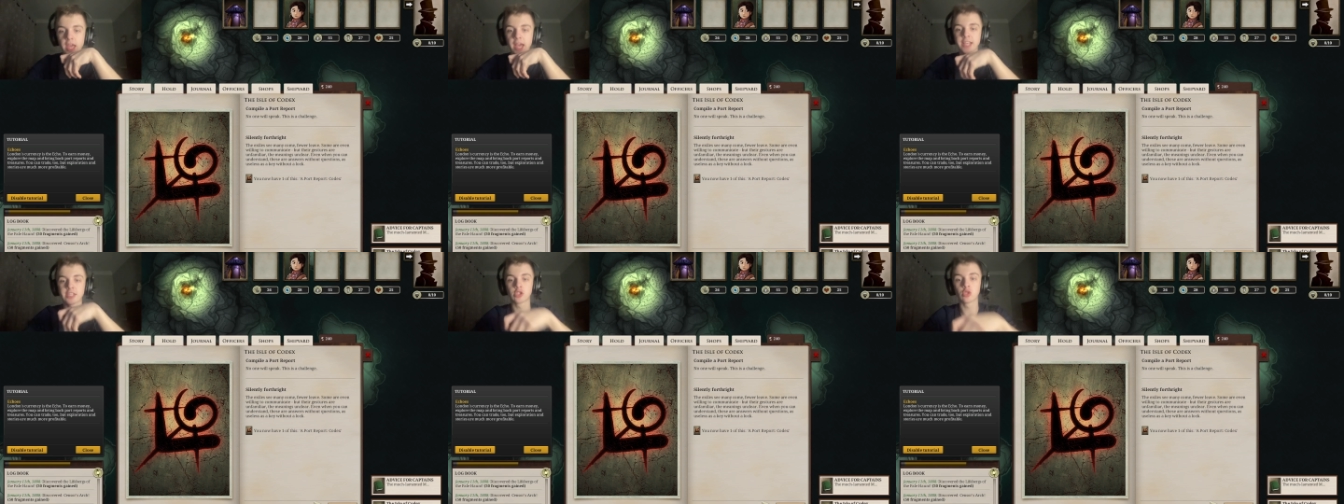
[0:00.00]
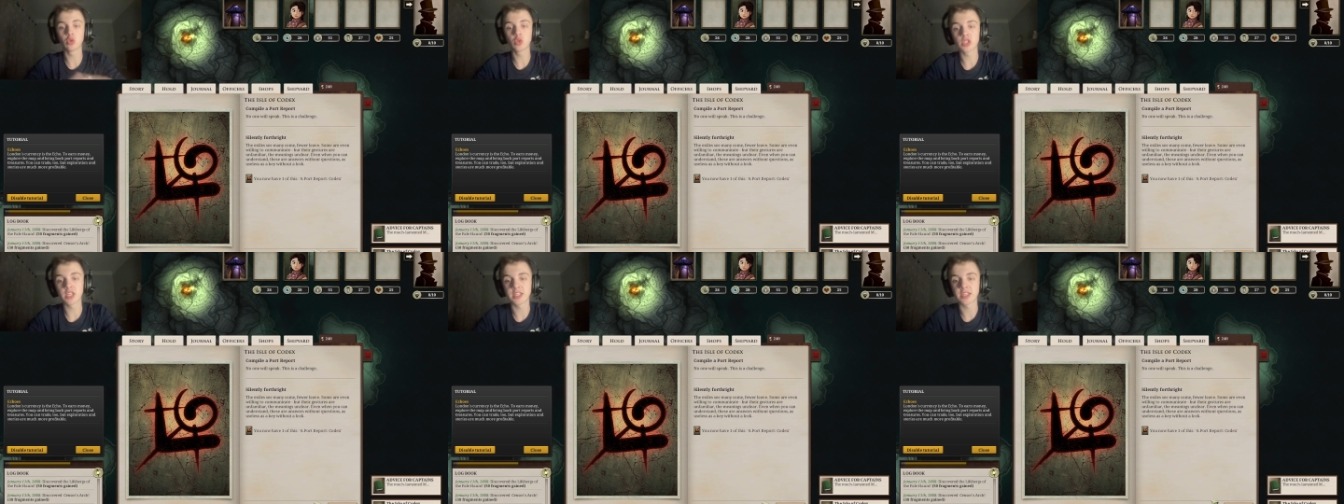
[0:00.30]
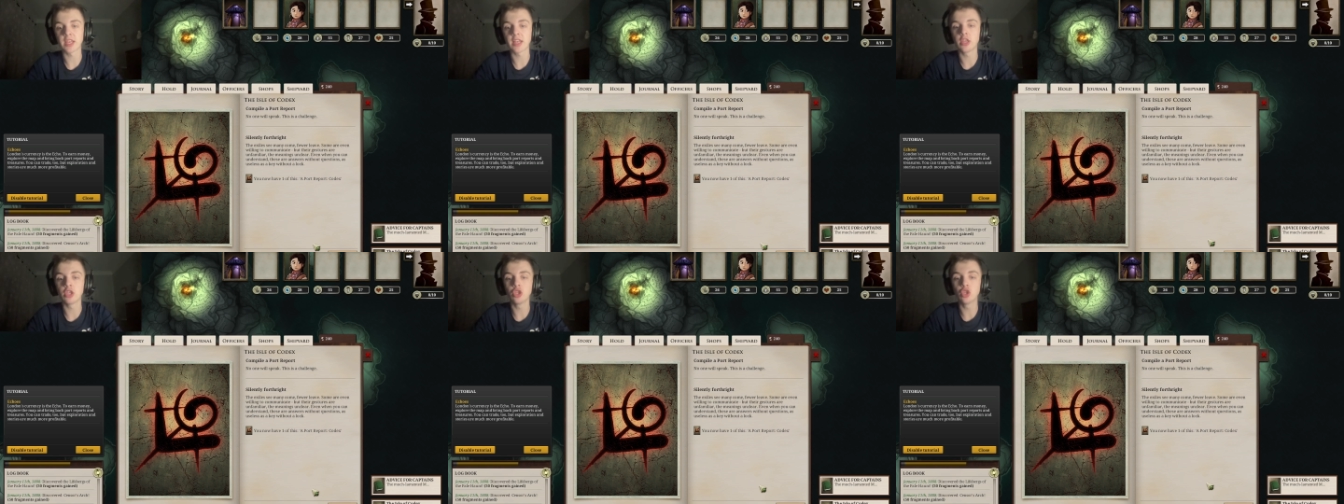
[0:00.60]
as
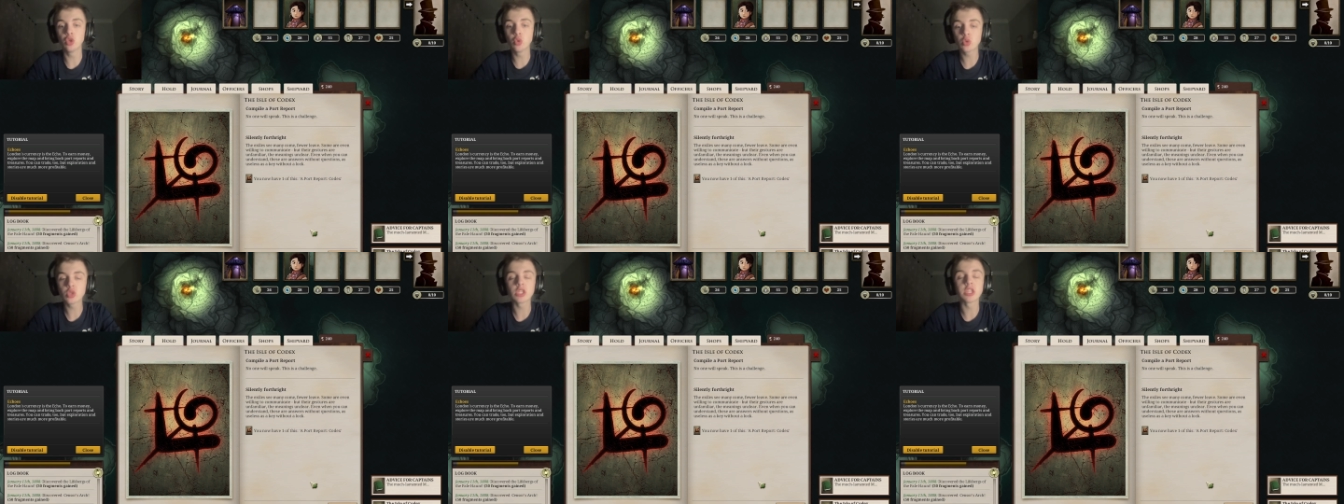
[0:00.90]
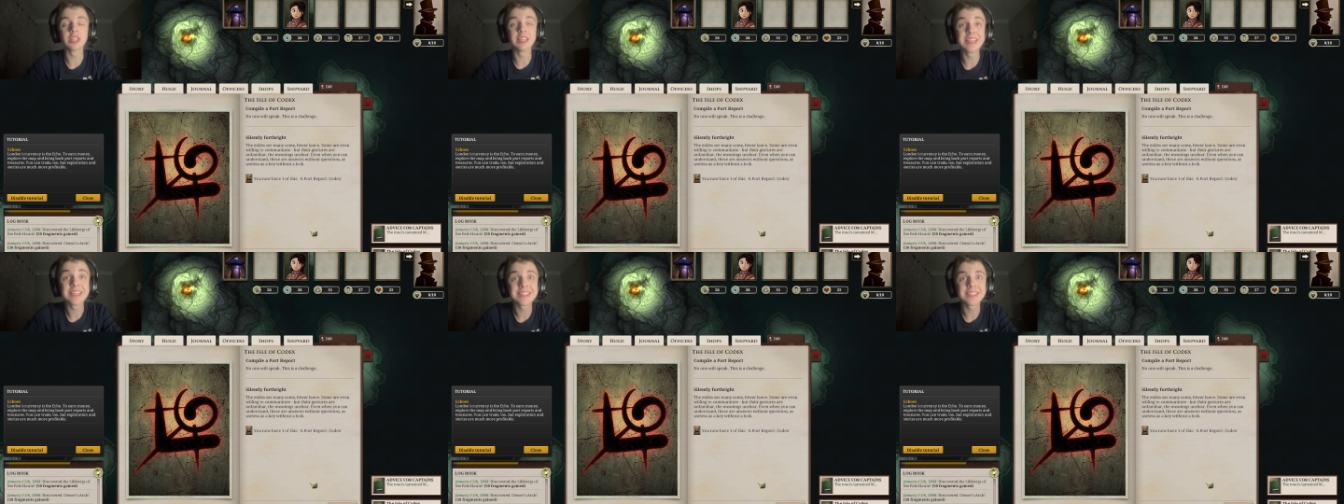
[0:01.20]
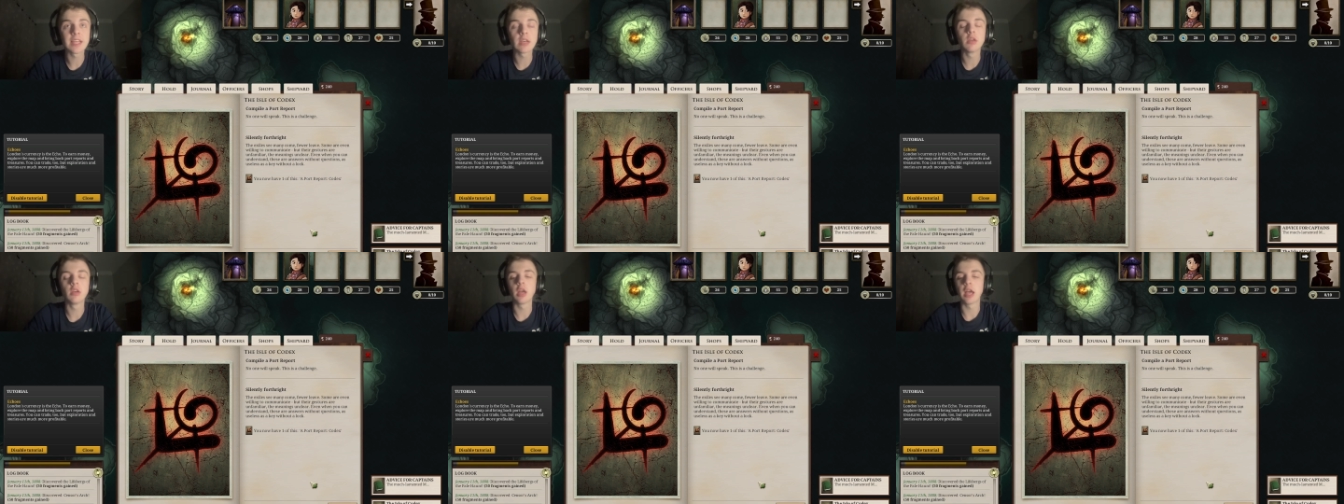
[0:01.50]

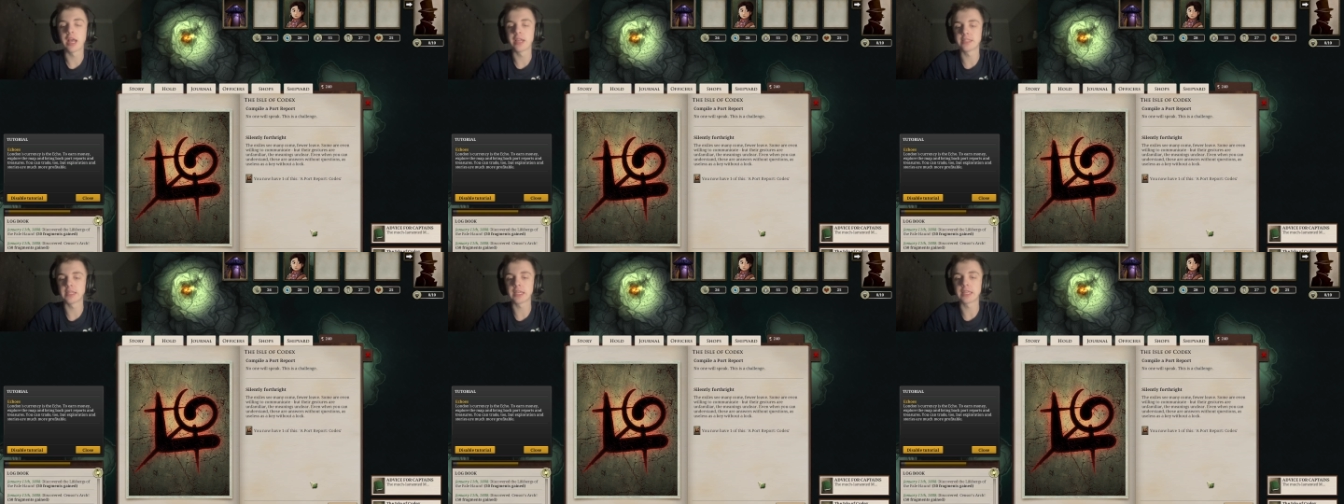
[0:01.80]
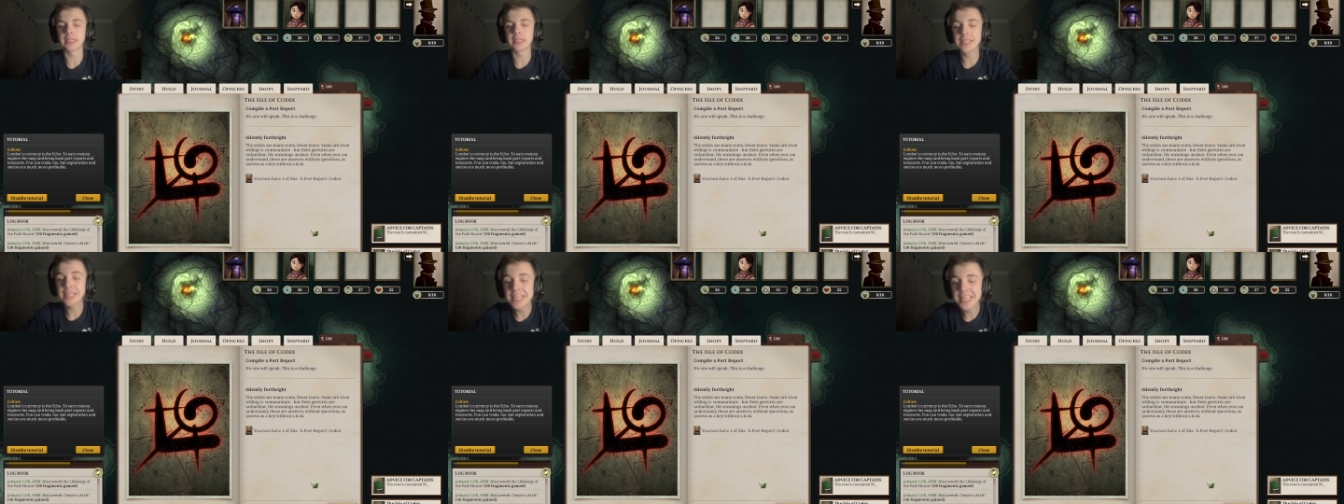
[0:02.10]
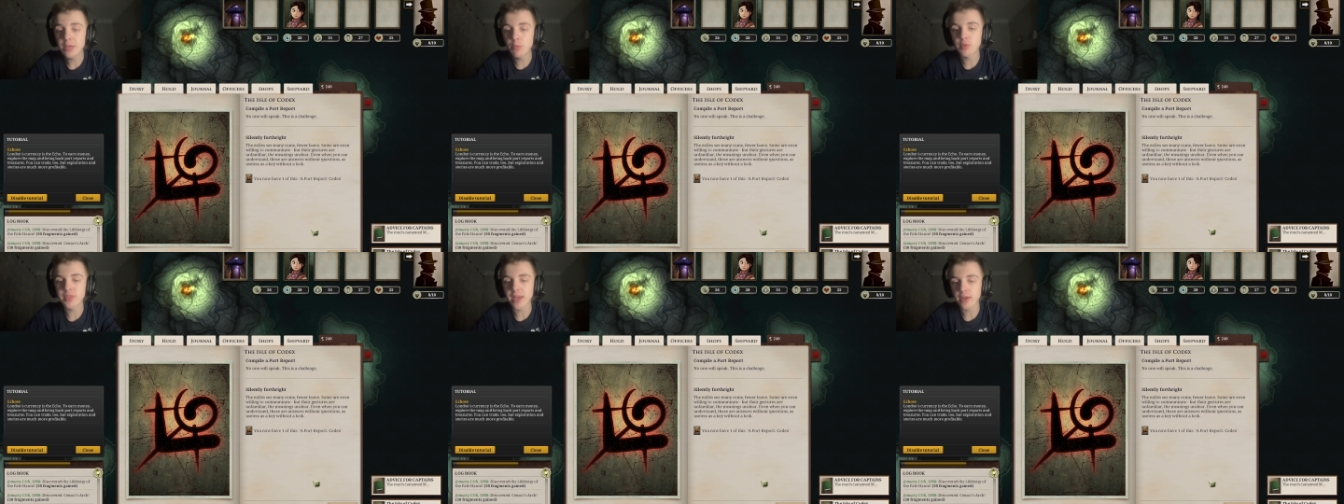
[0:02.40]
useless as a
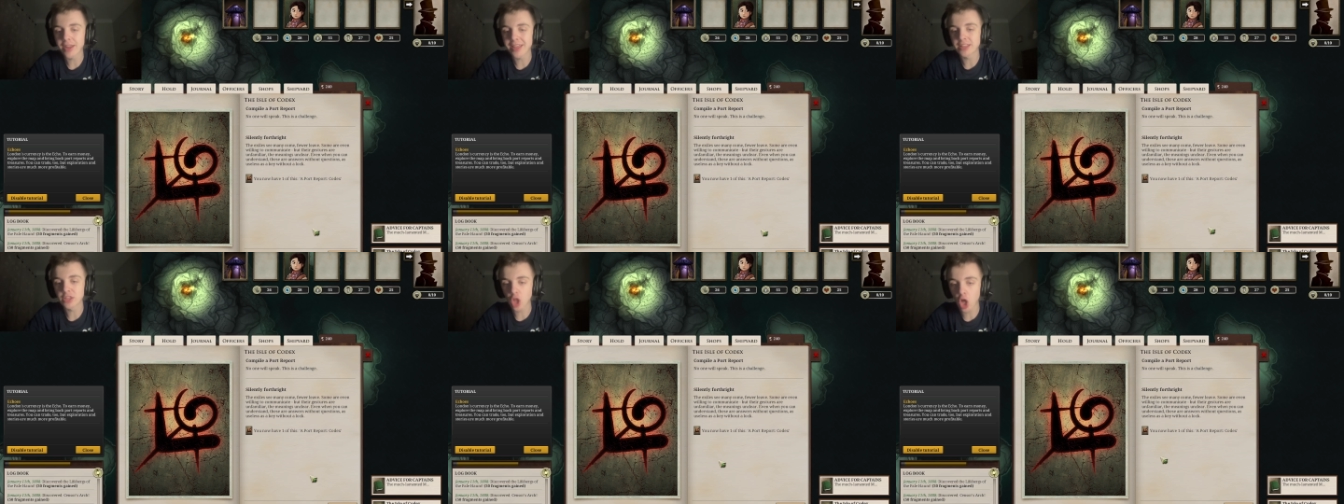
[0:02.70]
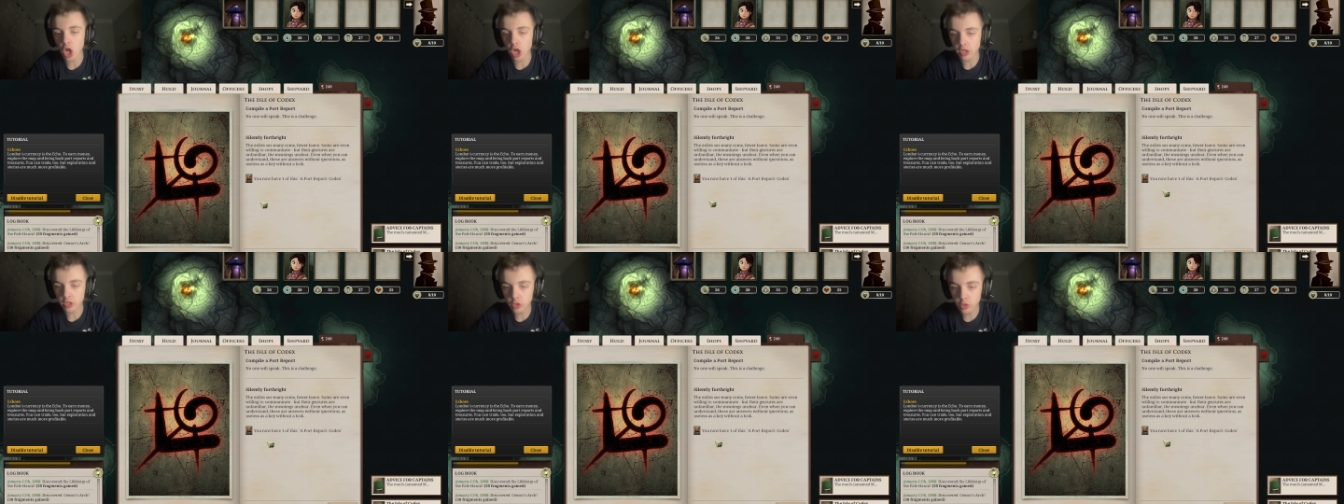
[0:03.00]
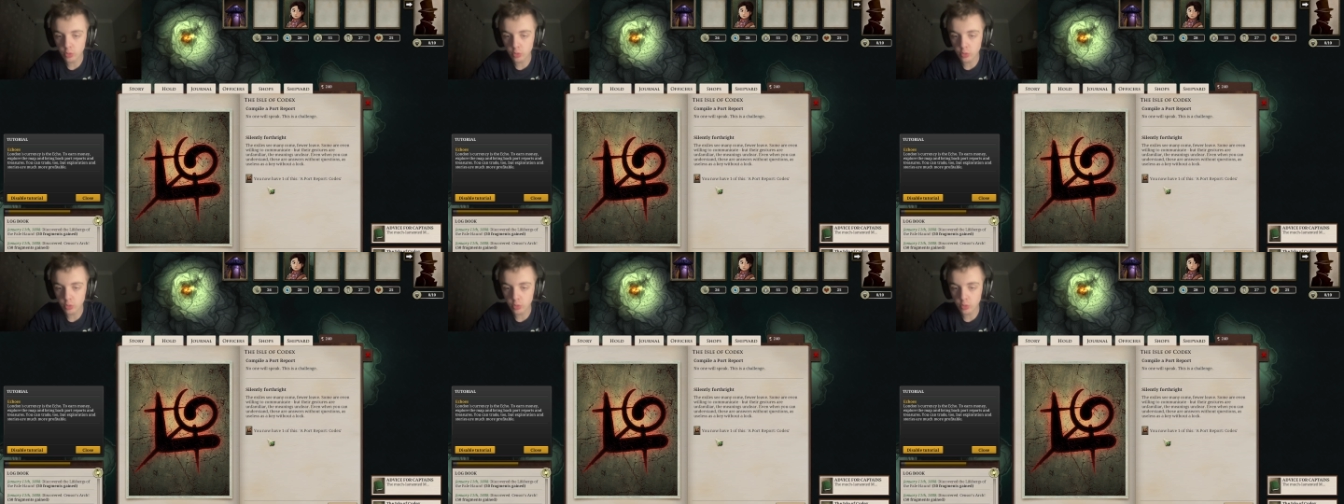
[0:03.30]
key without a lock.